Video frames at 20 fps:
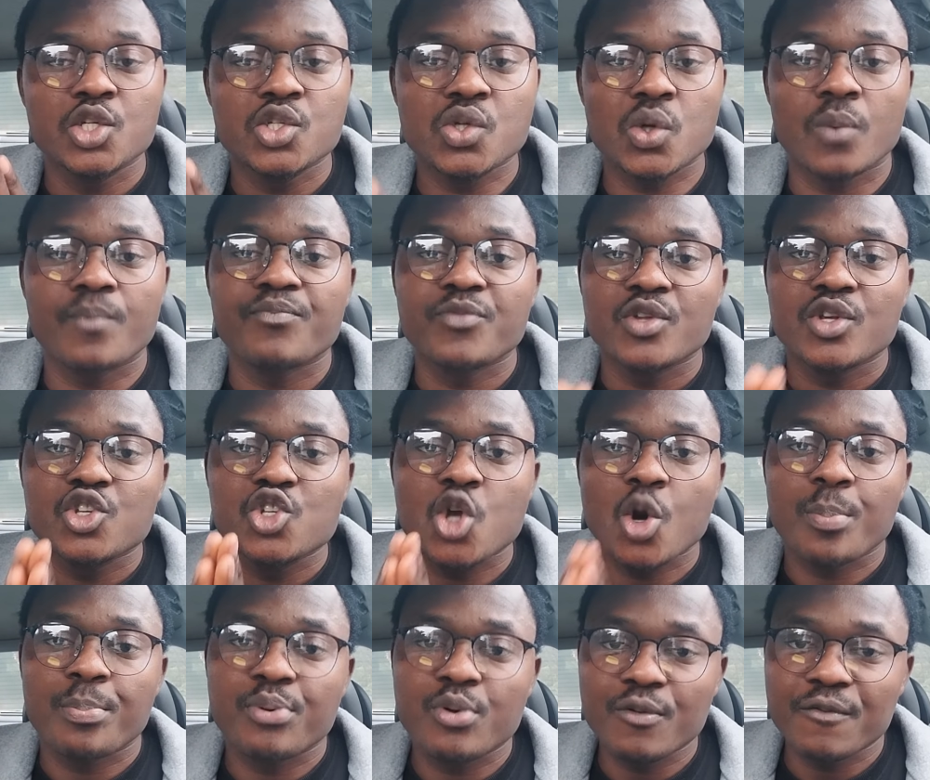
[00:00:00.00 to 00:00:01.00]
So
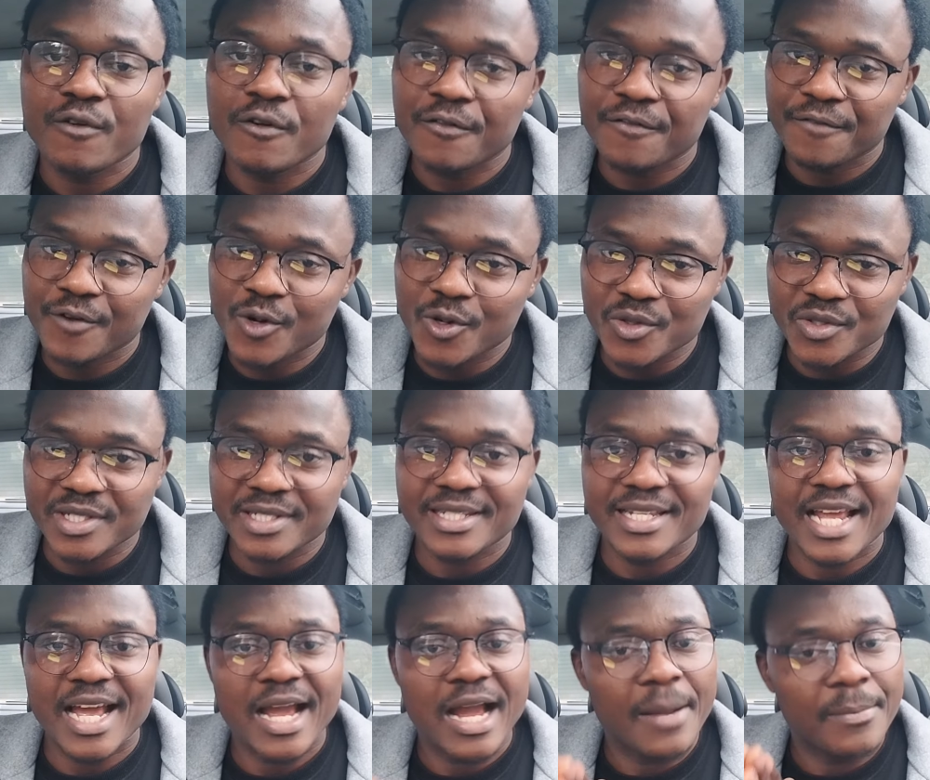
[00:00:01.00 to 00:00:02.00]
your proof of
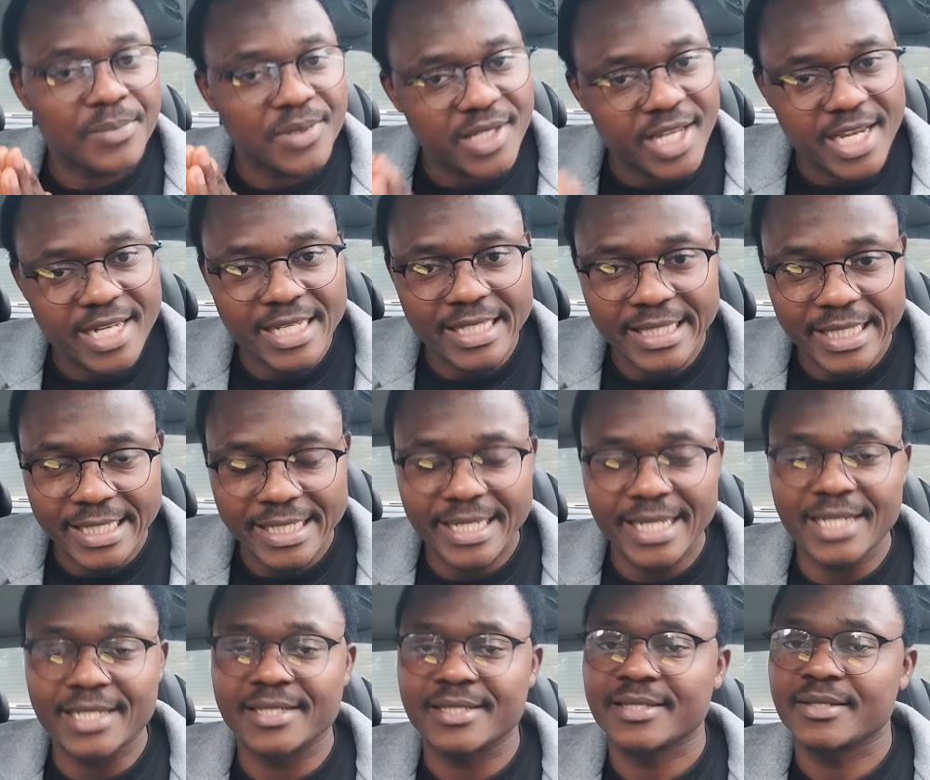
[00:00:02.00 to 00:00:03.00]
funds, I'm saying it
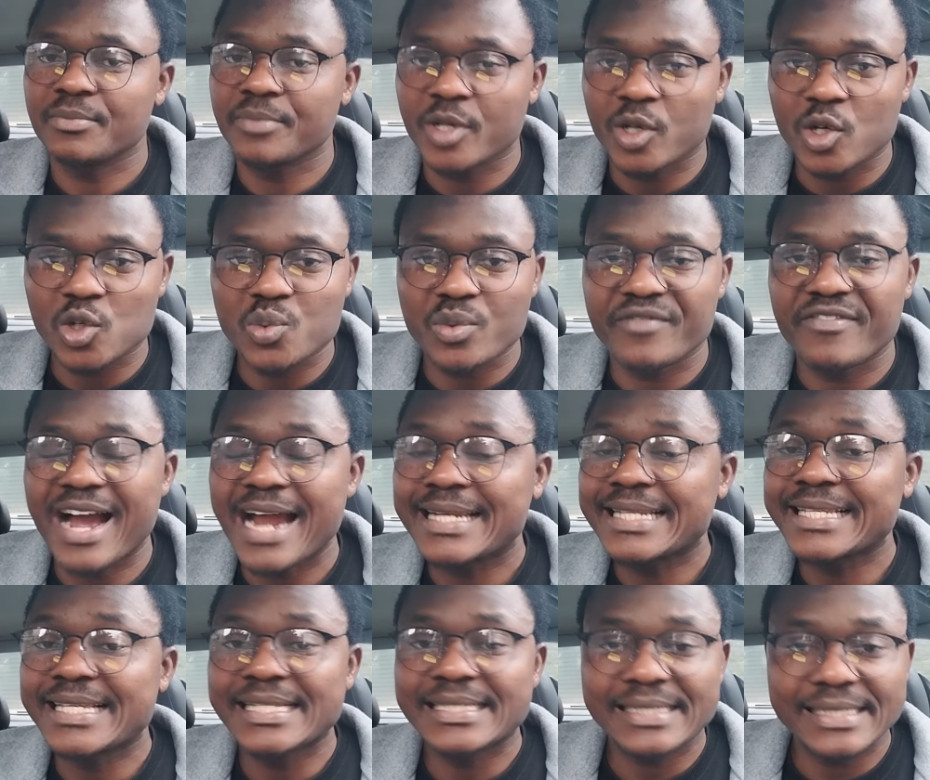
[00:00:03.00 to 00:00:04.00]
again, because we've
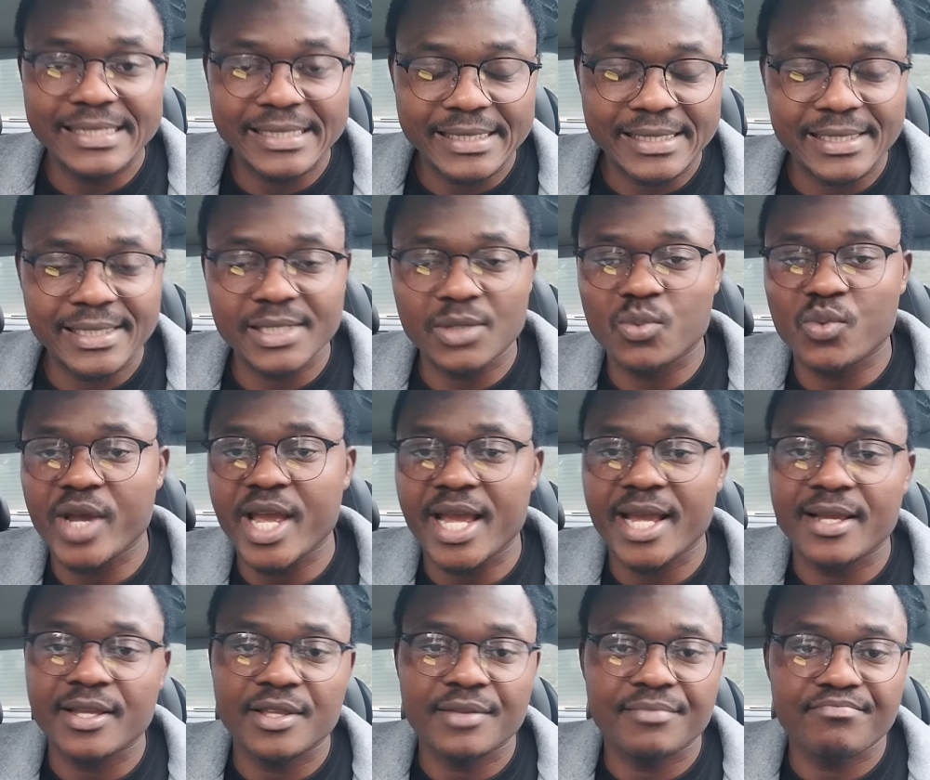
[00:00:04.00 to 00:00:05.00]
had cases
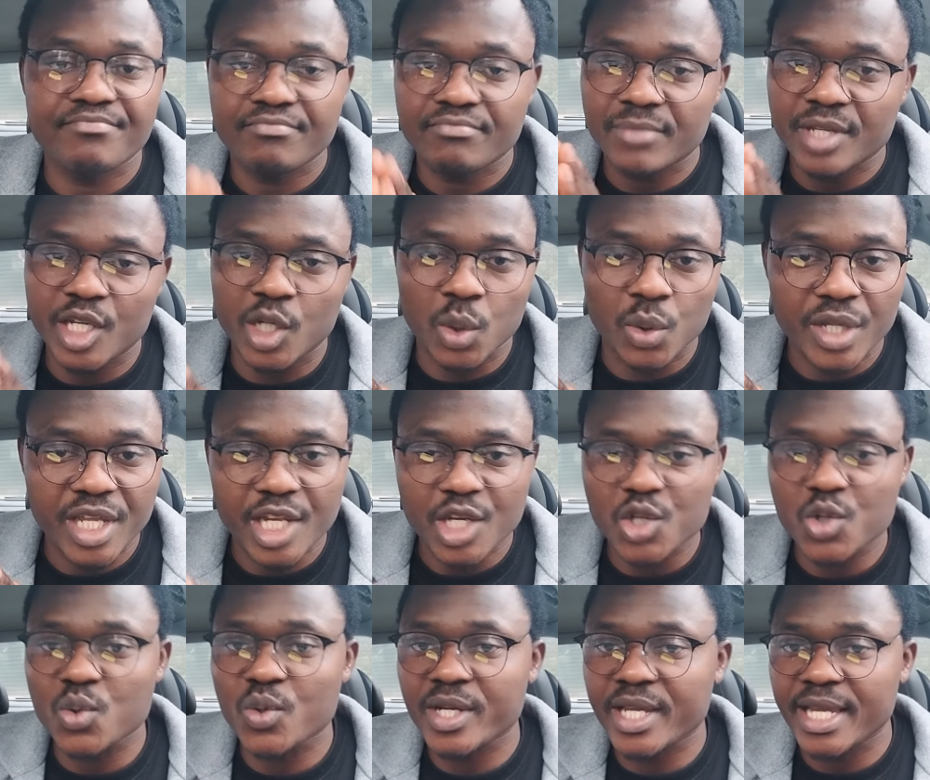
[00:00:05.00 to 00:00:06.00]
where, you know,
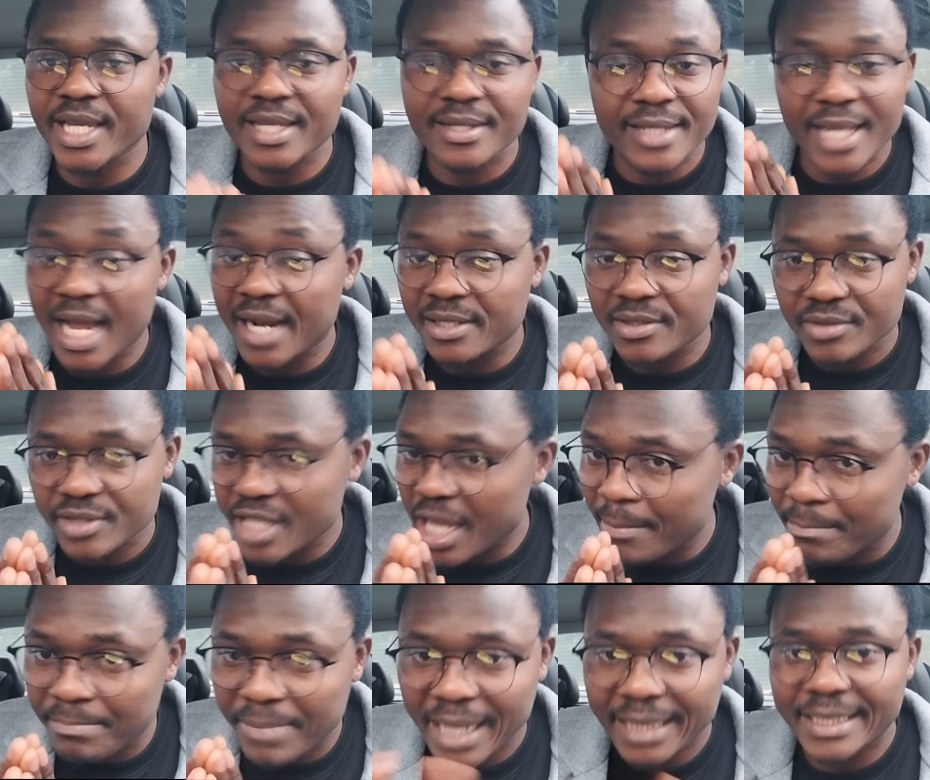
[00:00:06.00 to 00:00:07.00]
in UK, they
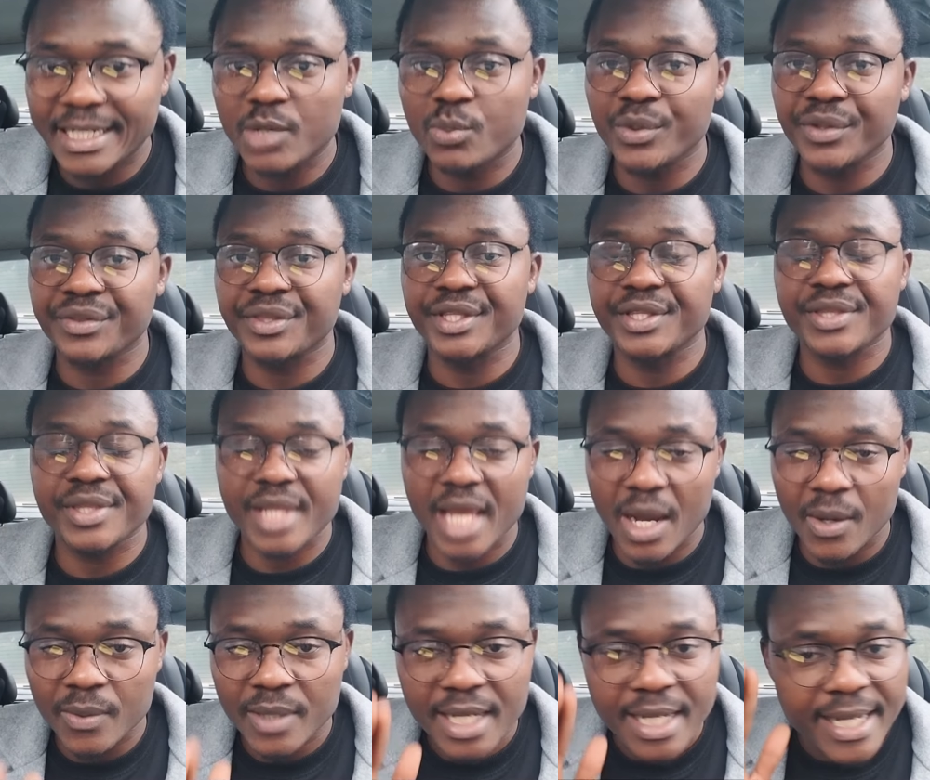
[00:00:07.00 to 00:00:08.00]
are battling with it
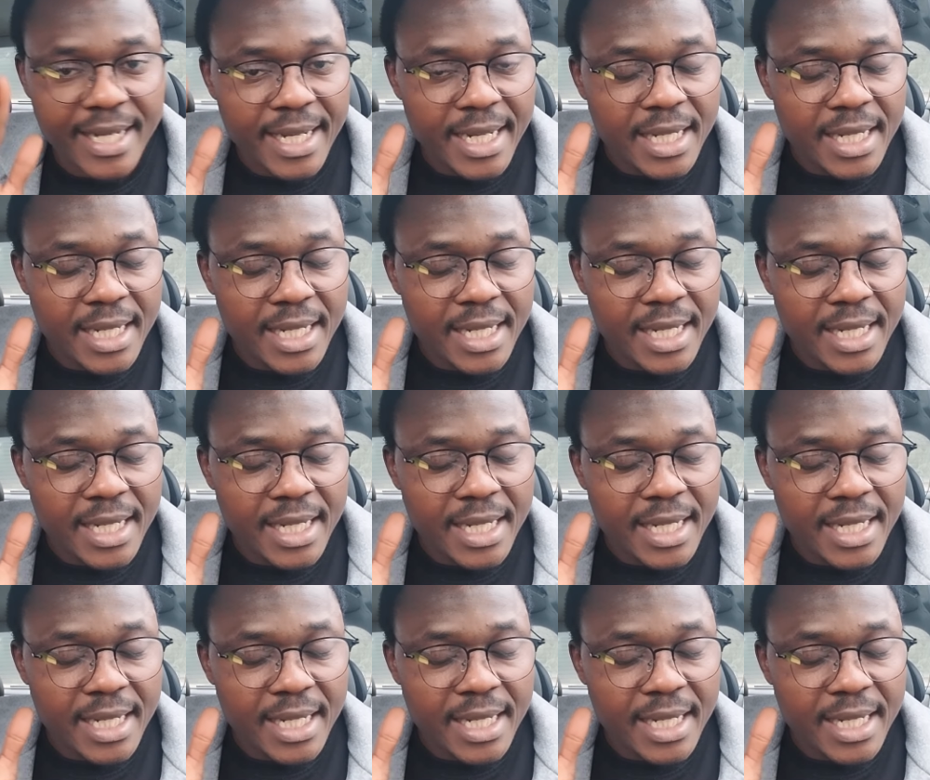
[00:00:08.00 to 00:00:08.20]
now.